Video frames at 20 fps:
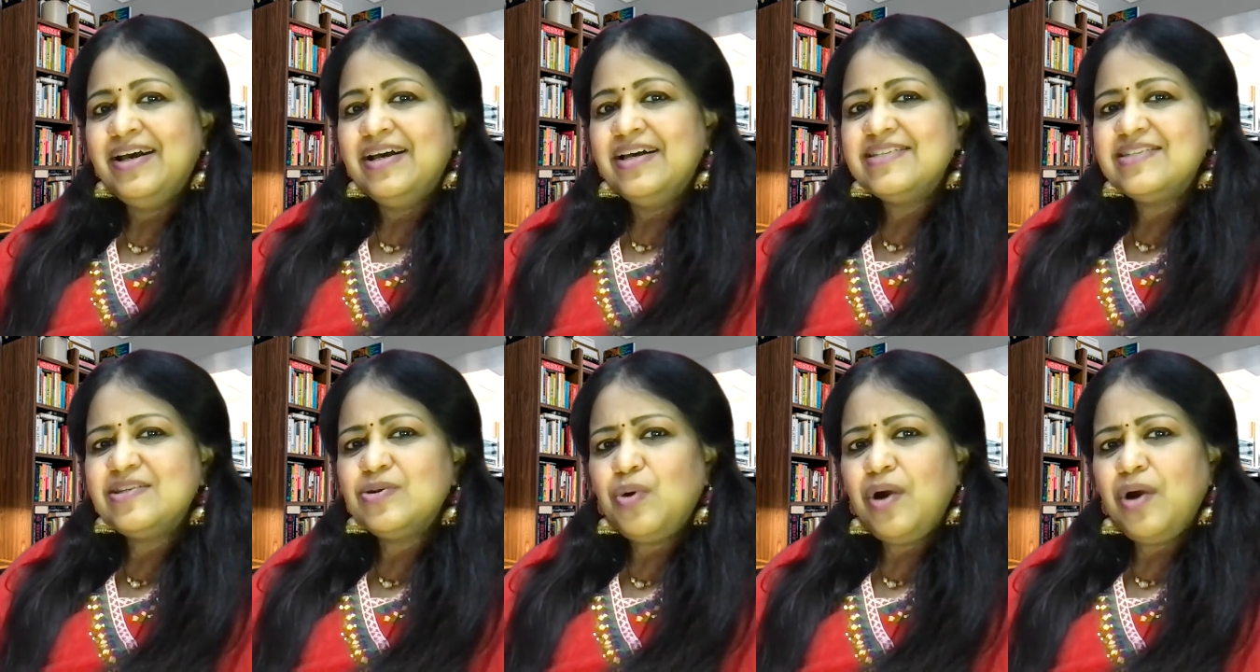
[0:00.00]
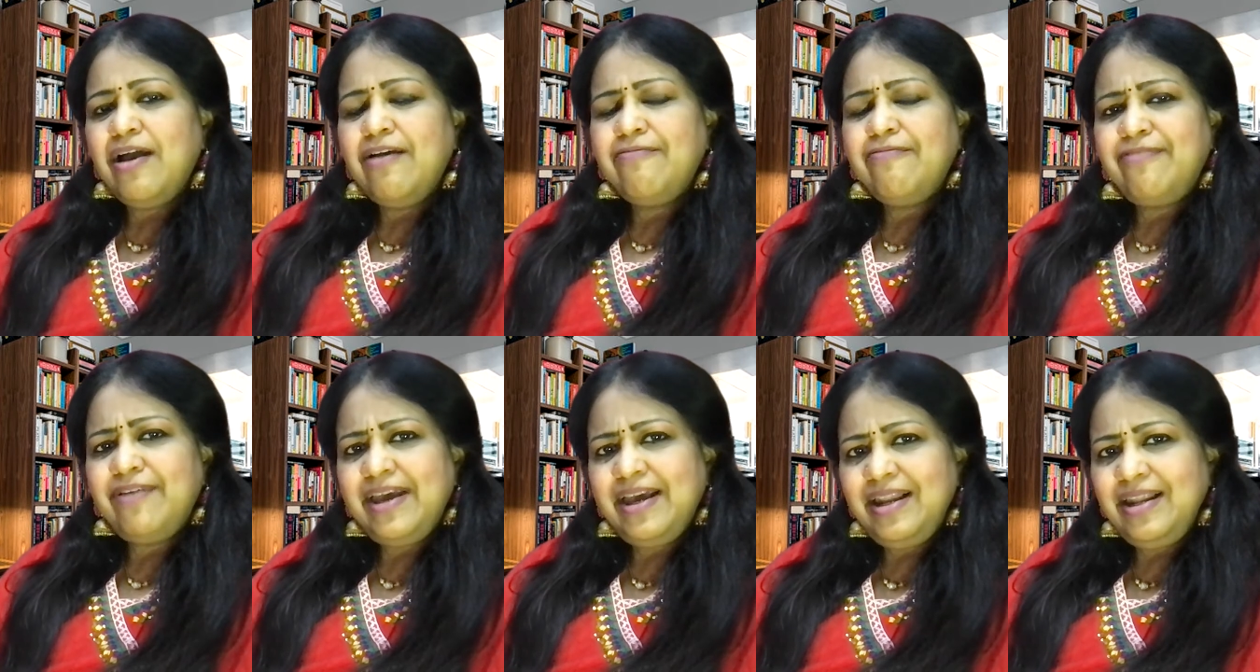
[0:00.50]
So a
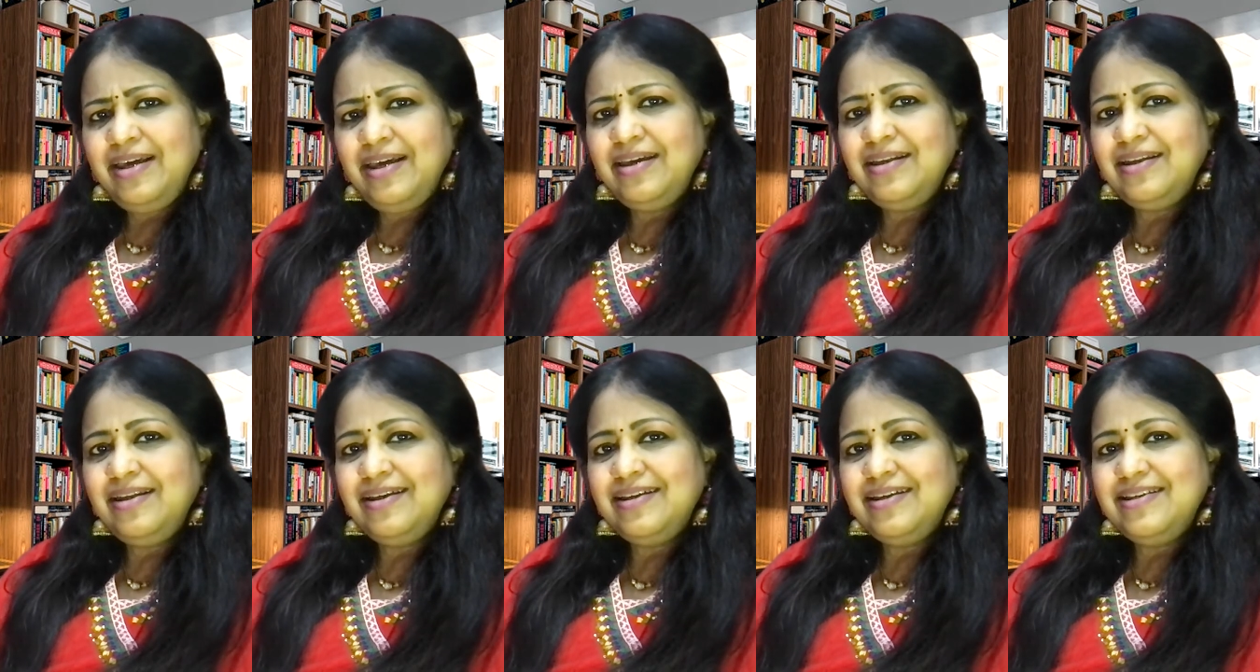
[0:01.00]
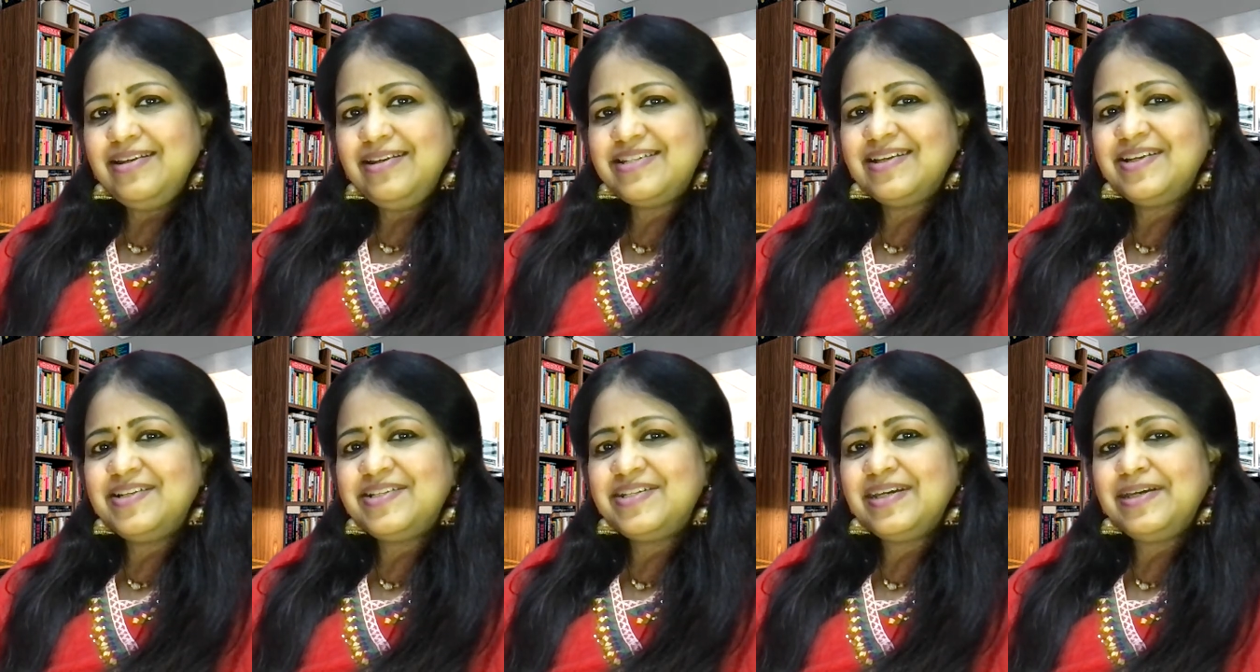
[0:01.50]
failing in
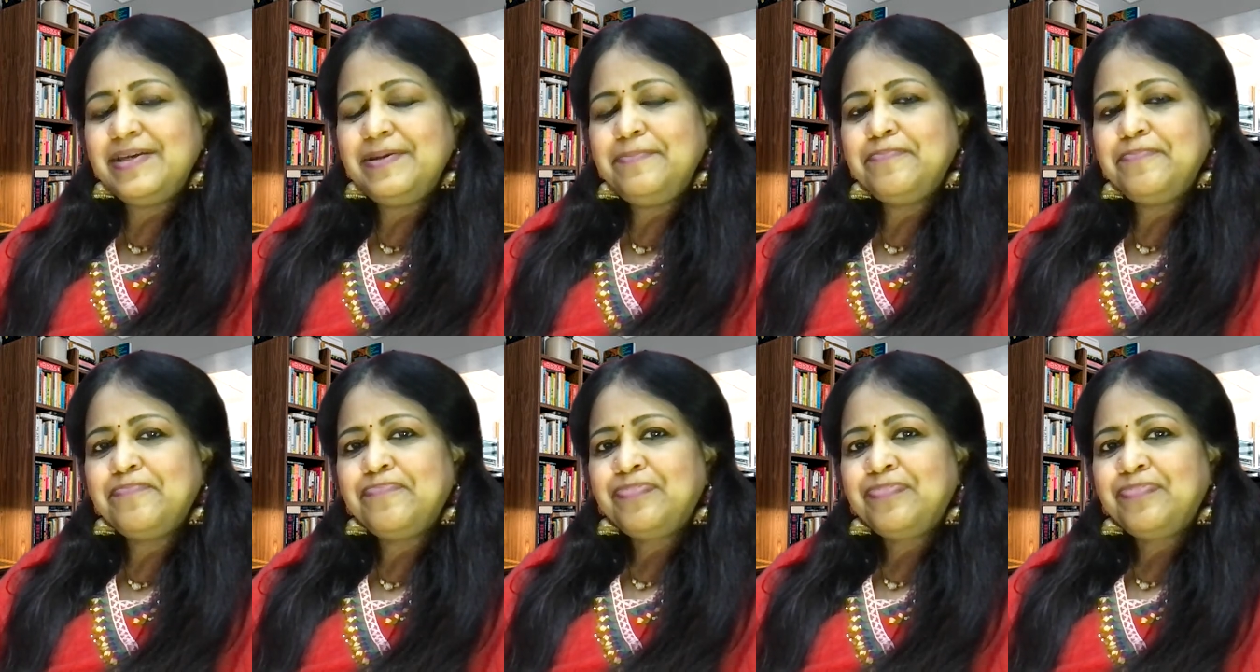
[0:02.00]
integrity